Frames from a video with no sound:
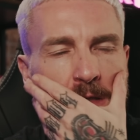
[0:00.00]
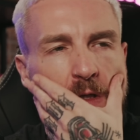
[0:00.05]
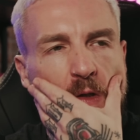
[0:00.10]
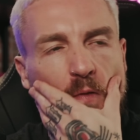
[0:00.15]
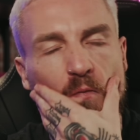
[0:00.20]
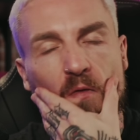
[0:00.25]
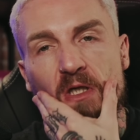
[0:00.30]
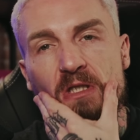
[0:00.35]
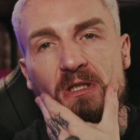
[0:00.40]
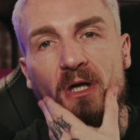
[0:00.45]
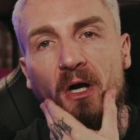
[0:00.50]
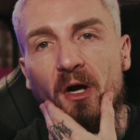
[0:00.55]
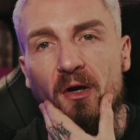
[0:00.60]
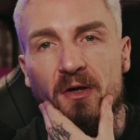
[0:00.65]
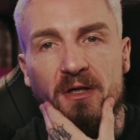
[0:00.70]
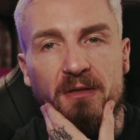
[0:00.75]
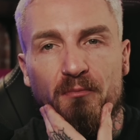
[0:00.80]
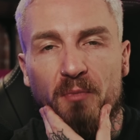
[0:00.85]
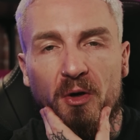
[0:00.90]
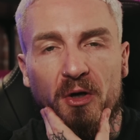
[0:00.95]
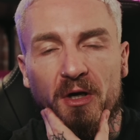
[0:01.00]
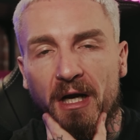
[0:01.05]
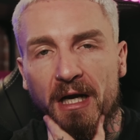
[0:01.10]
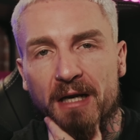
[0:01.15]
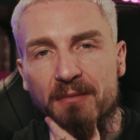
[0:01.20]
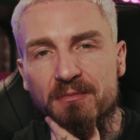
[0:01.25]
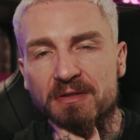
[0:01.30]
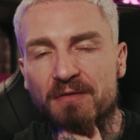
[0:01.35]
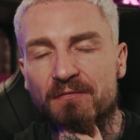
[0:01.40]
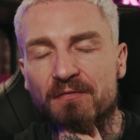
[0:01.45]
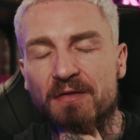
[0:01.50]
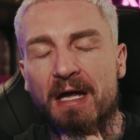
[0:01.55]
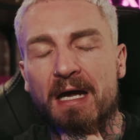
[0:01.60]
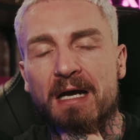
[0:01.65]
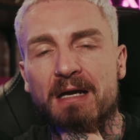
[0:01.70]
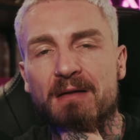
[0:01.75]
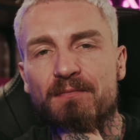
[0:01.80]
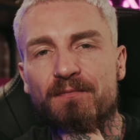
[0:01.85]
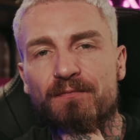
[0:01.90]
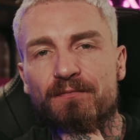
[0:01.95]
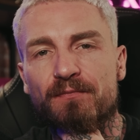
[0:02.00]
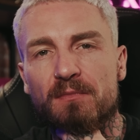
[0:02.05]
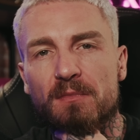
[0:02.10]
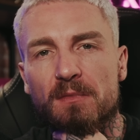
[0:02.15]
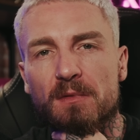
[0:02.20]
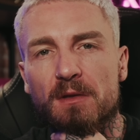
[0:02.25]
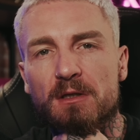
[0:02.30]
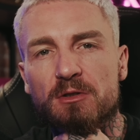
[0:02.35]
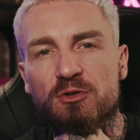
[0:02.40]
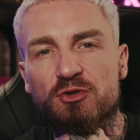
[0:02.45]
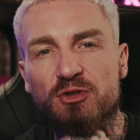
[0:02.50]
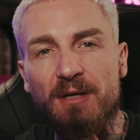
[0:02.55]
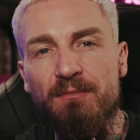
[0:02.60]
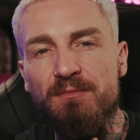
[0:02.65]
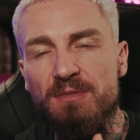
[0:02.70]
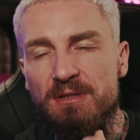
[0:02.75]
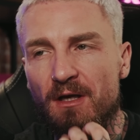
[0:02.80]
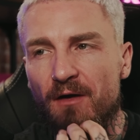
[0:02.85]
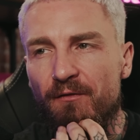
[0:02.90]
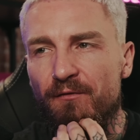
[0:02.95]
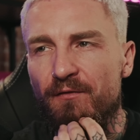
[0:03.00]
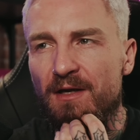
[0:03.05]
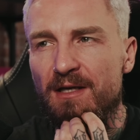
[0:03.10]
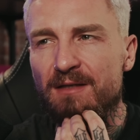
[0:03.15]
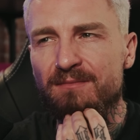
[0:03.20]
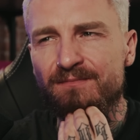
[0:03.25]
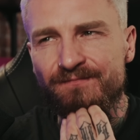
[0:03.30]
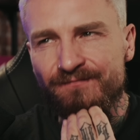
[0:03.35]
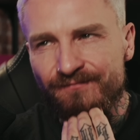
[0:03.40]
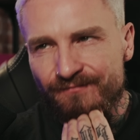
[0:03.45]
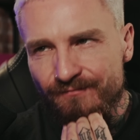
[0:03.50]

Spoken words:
The reason I only put clips of that gym stuff in.